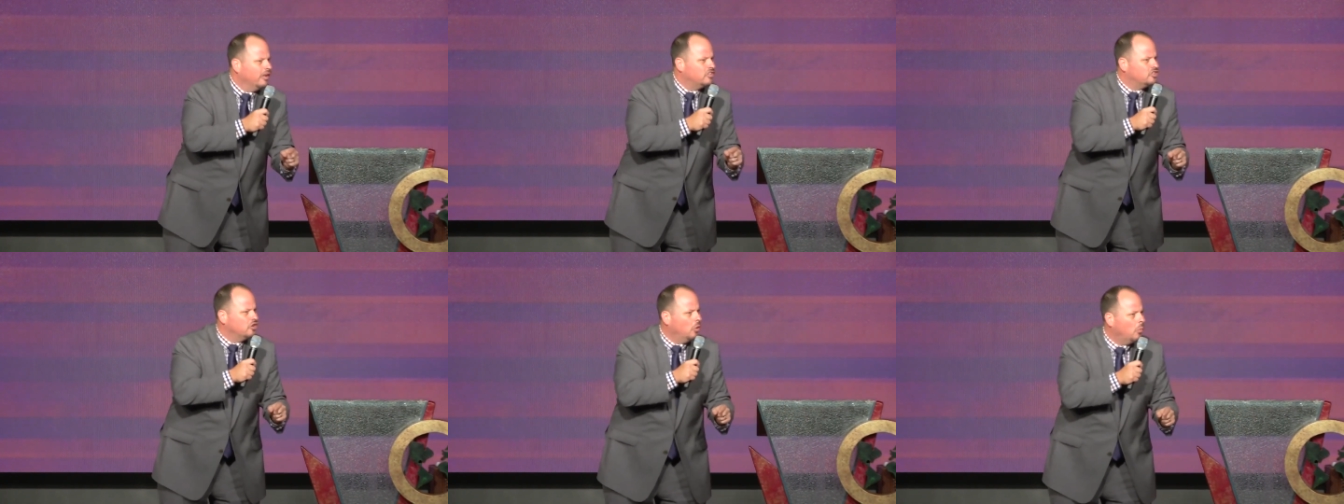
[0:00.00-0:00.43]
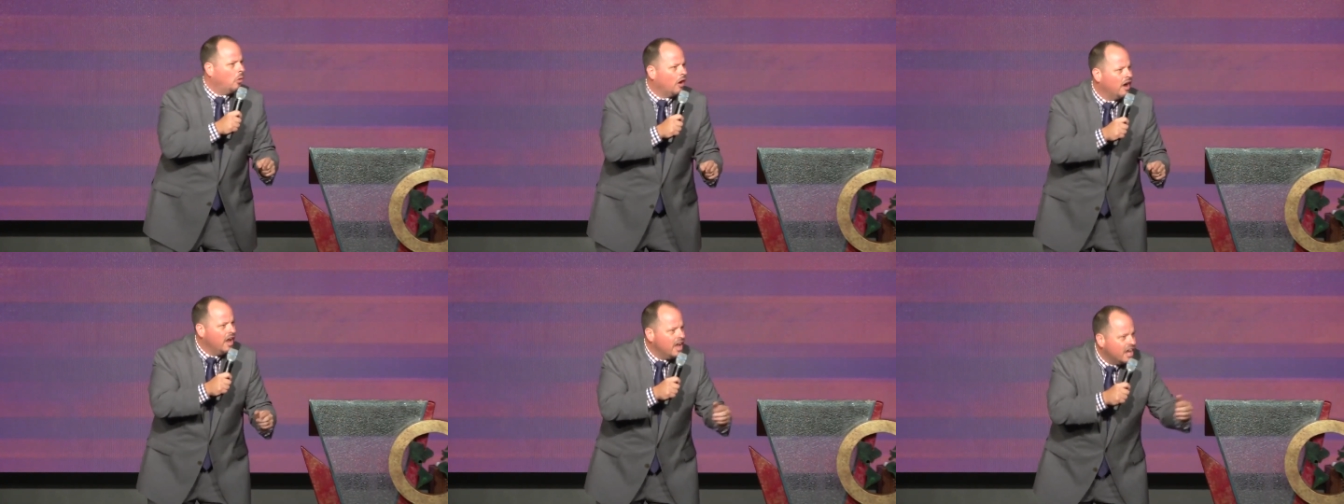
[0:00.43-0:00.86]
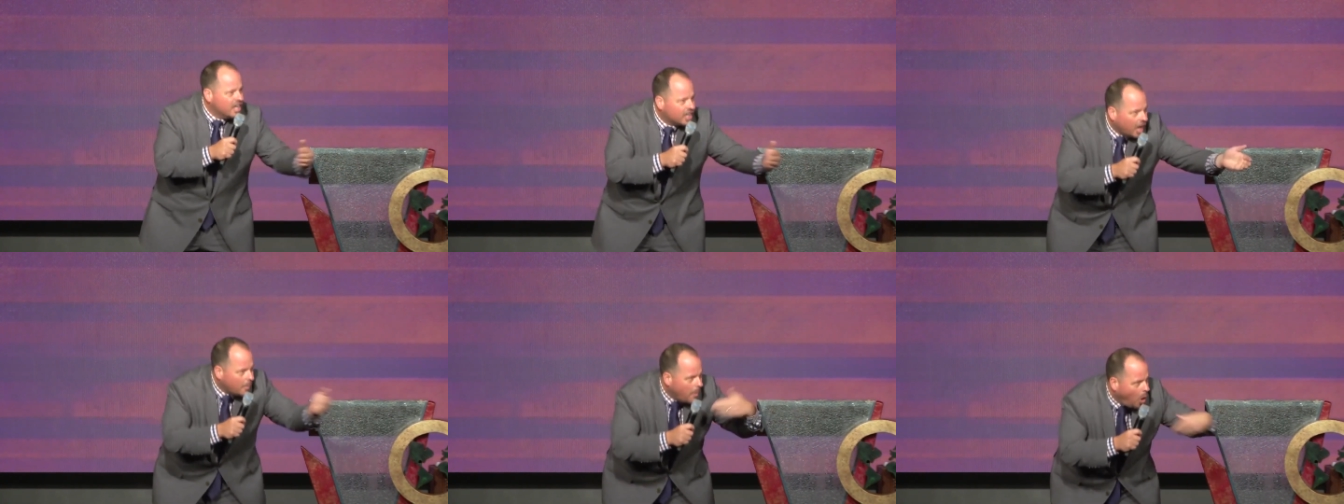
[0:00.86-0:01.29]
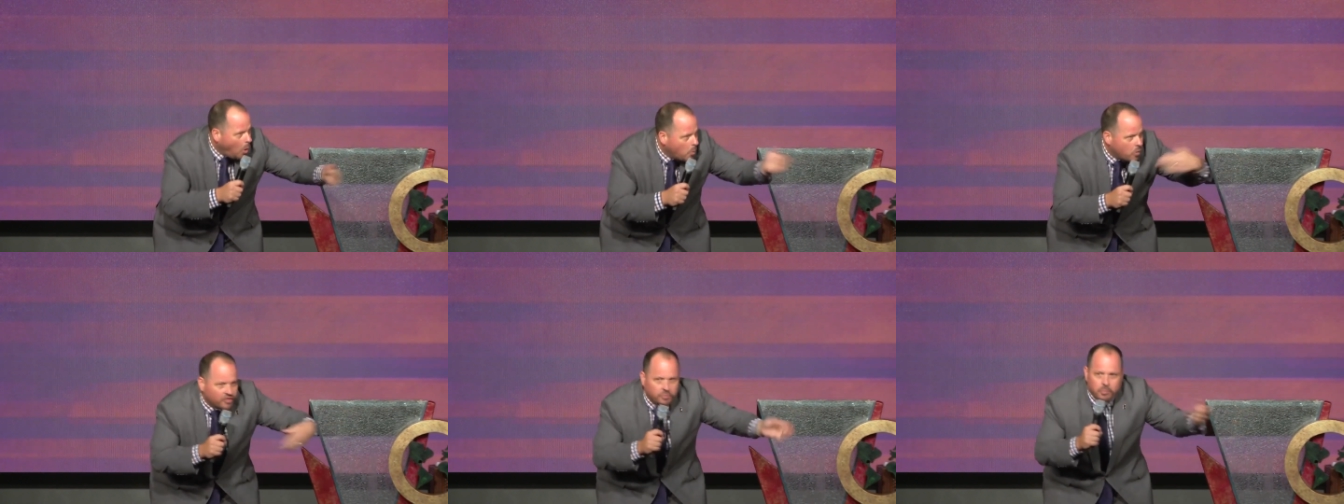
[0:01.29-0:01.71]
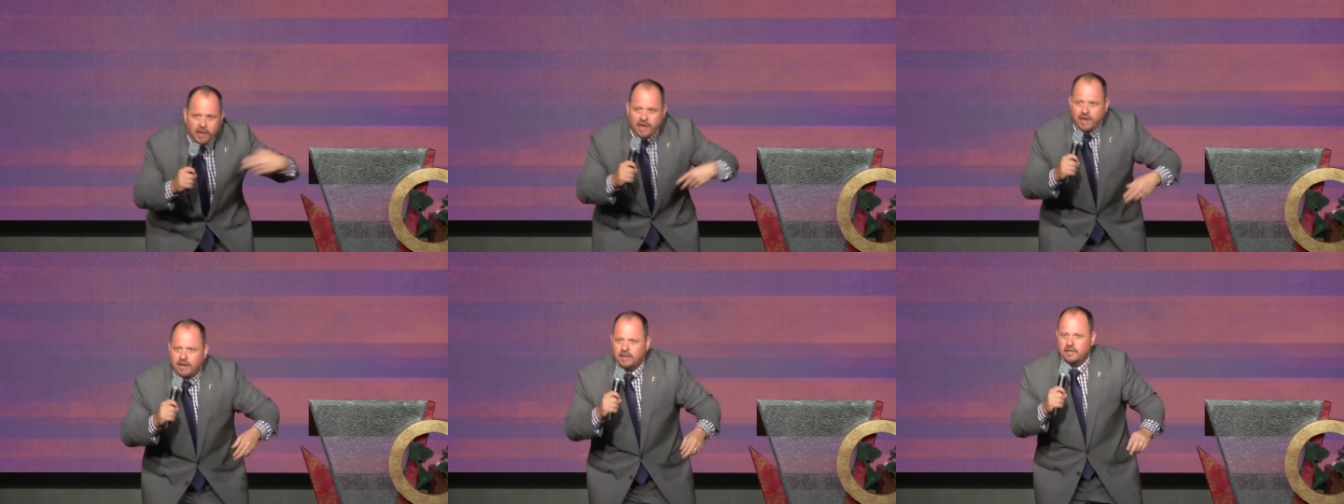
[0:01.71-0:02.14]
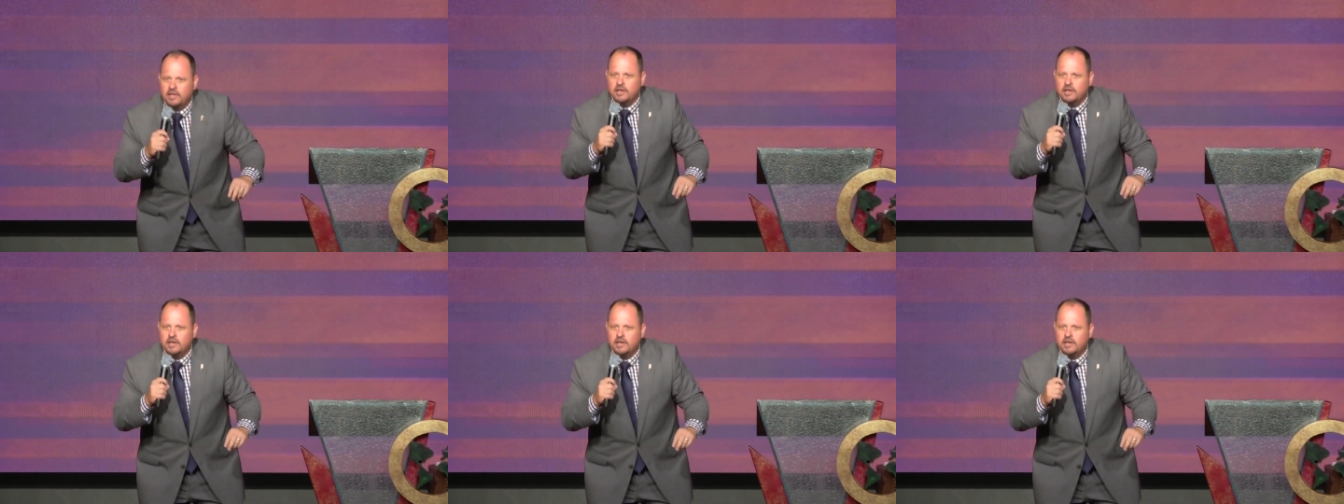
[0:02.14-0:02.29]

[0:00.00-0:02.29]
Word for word: bridge no more. Come home with me.